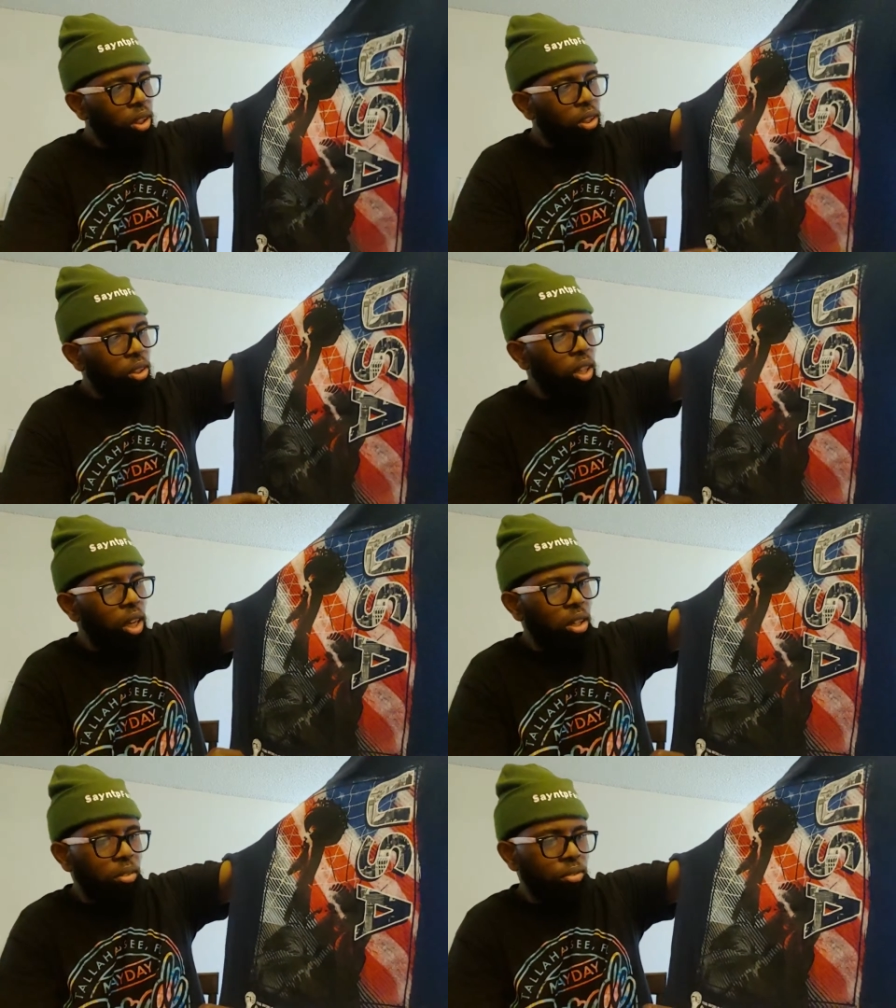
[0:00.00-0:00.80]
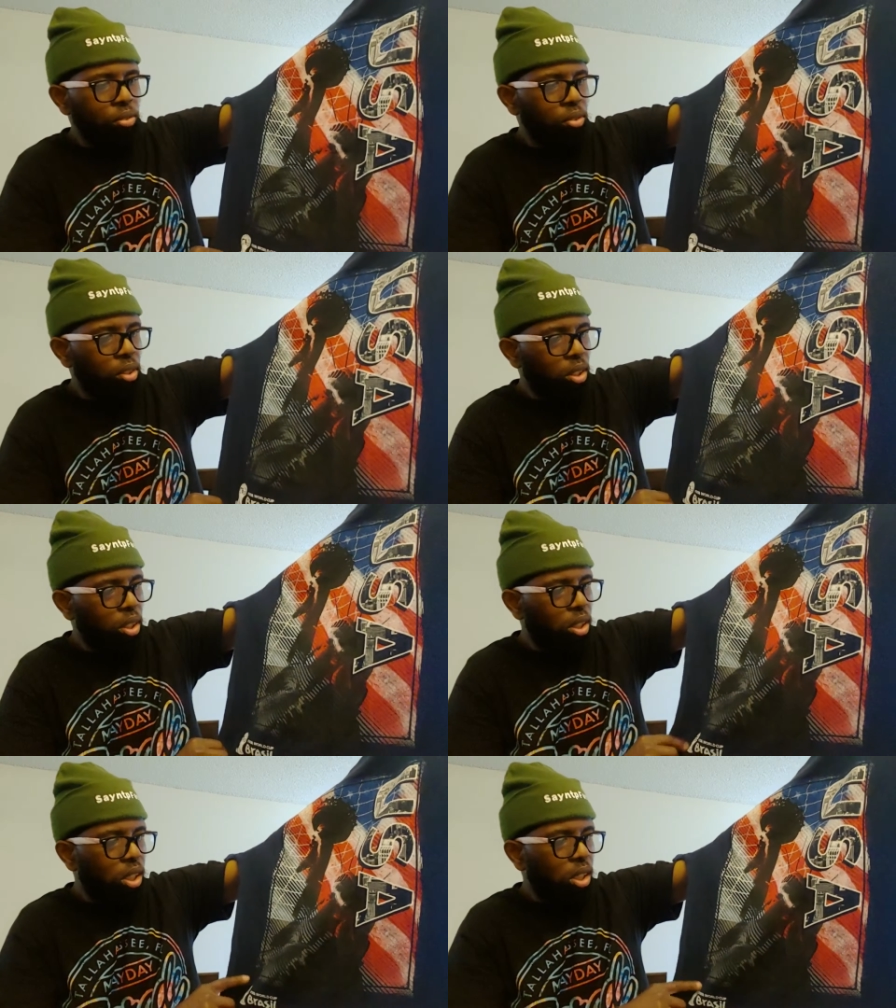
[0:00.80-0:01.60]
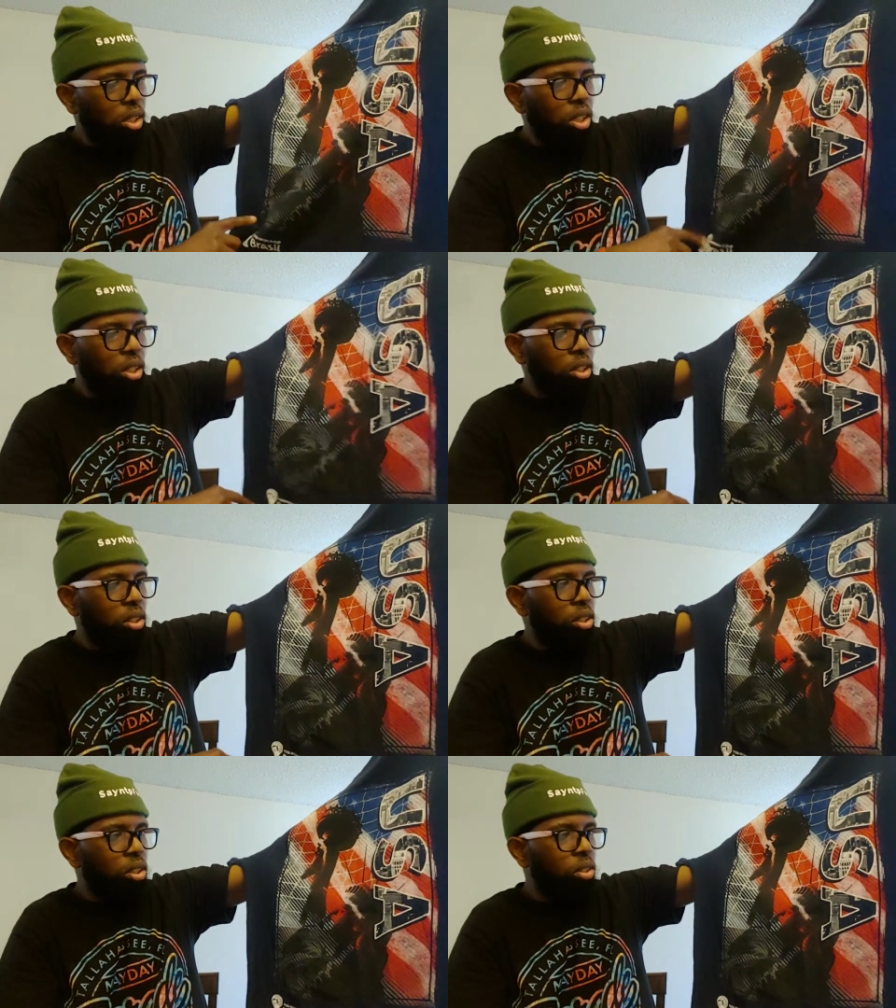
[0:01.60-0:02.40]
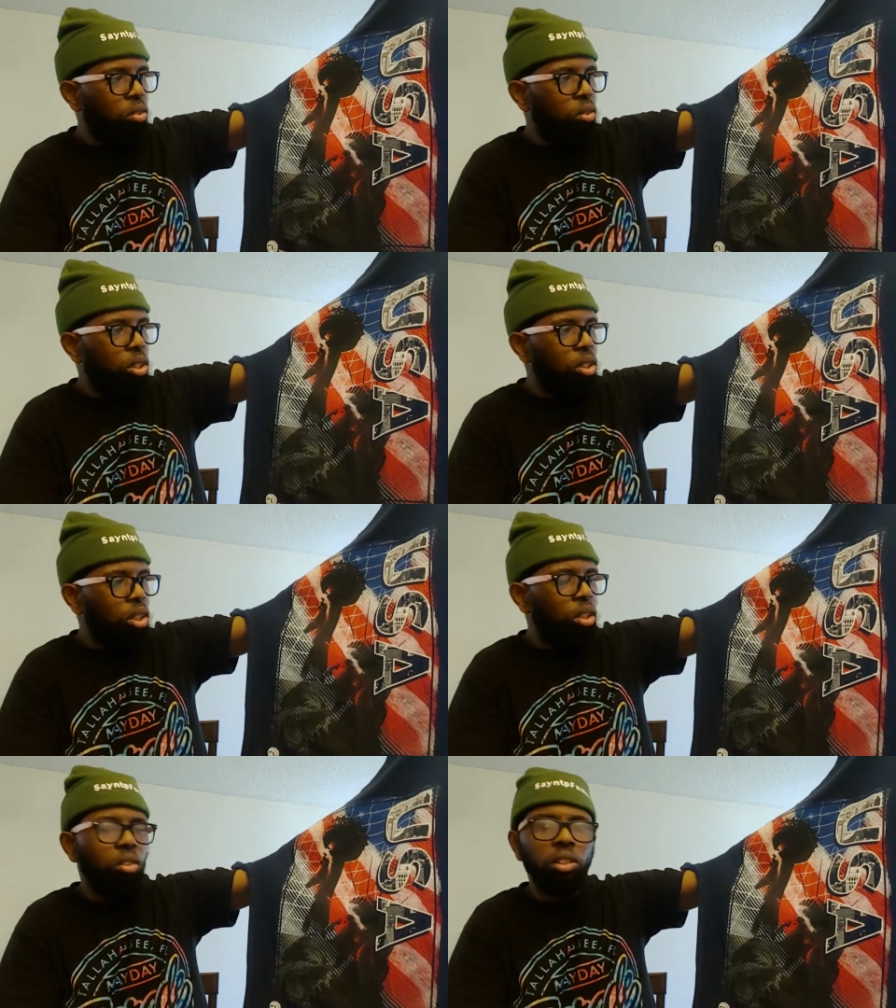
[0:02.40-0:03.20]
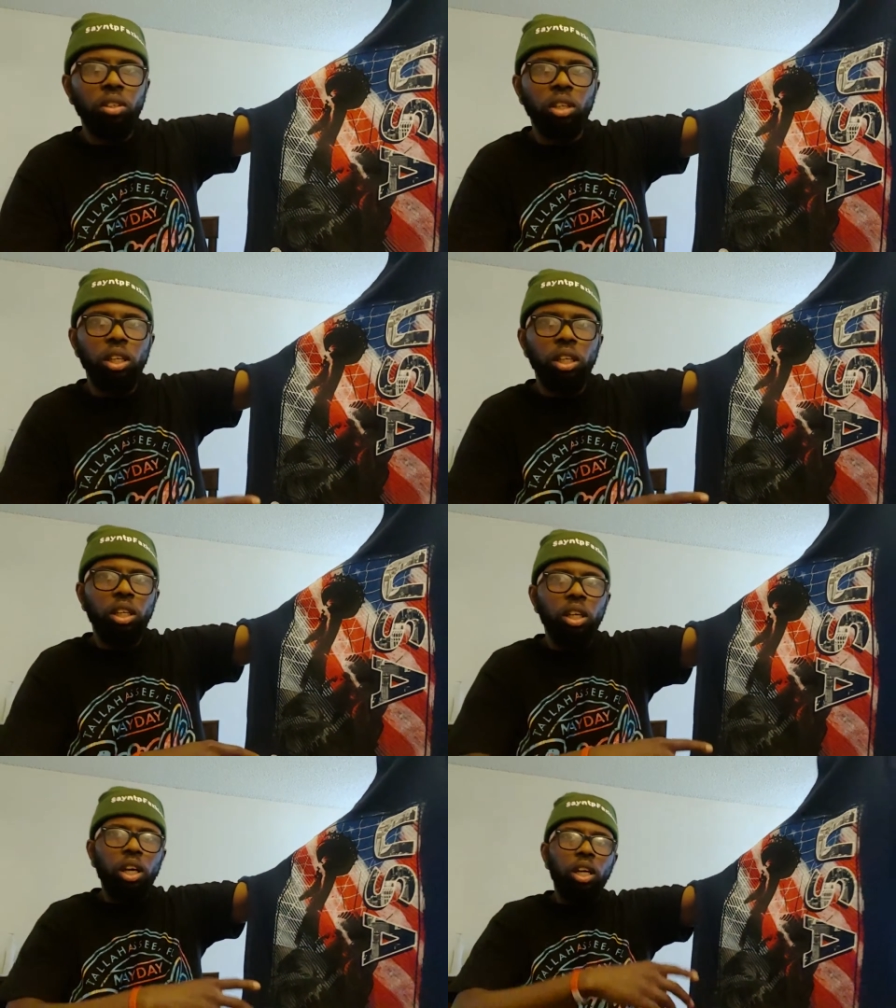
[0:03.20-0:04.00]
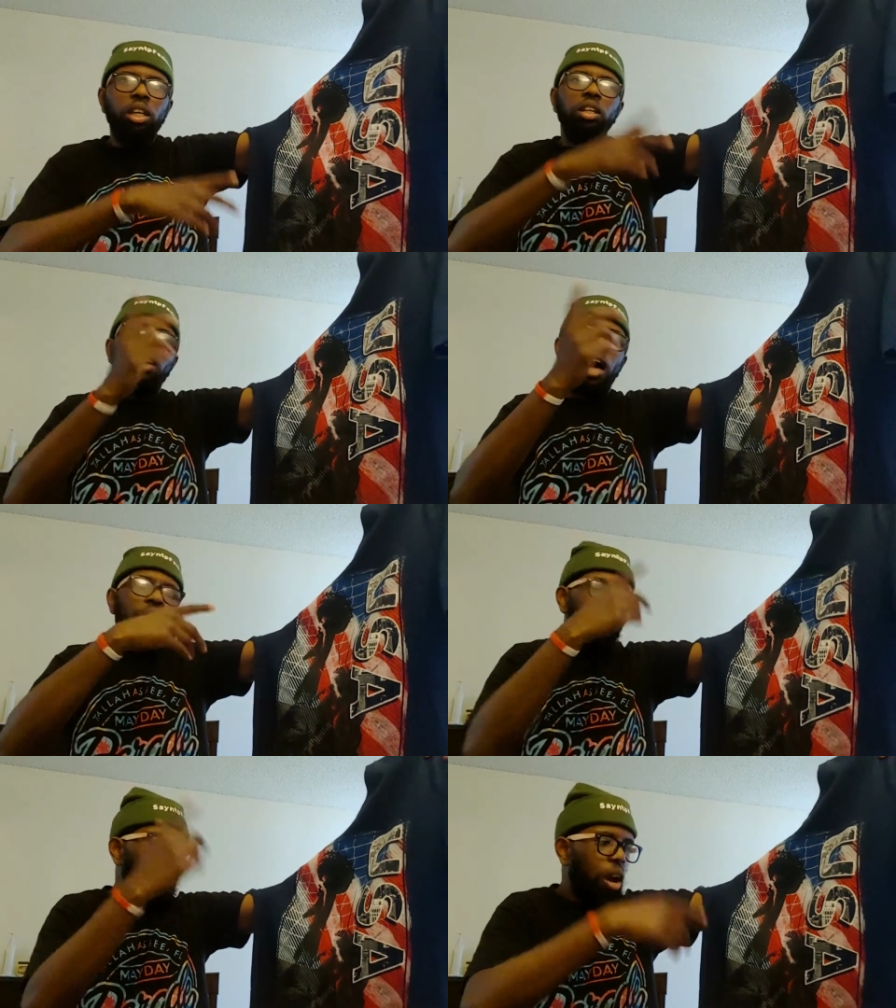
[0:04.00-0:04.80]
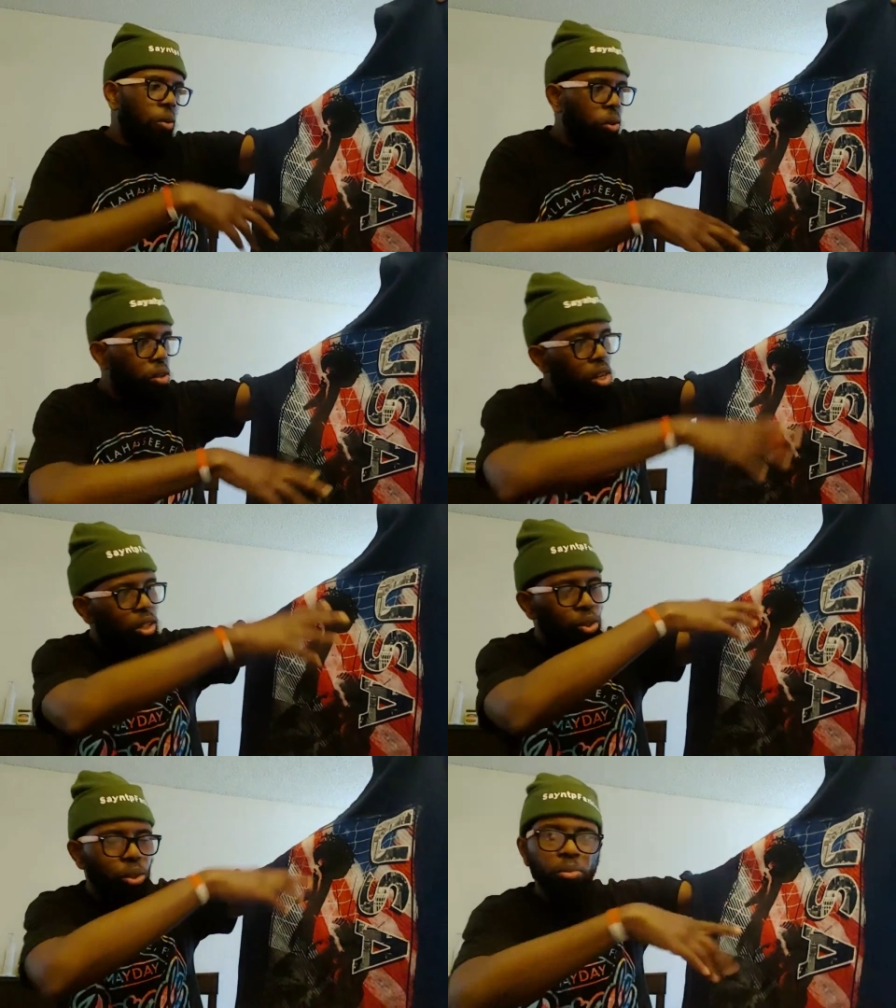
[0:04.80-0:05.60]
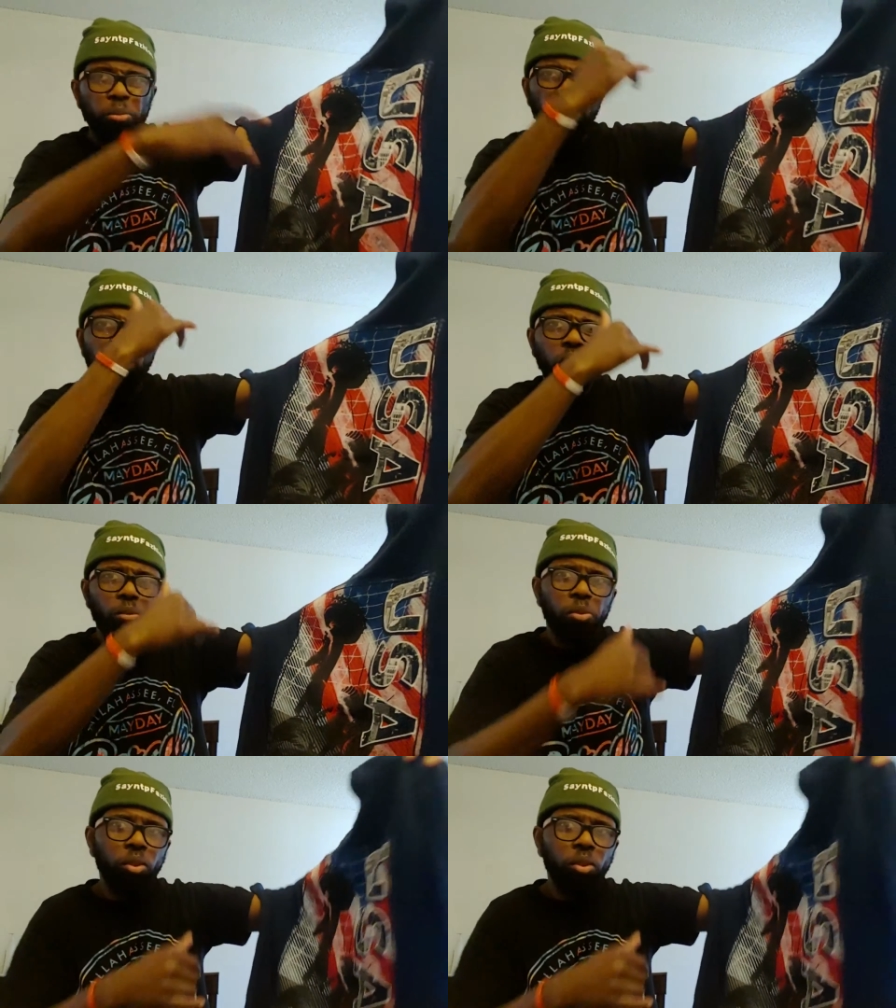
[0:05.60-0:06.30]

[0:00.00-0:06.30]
state of the the the the Eiffel Tower on the shirt, pretty dope.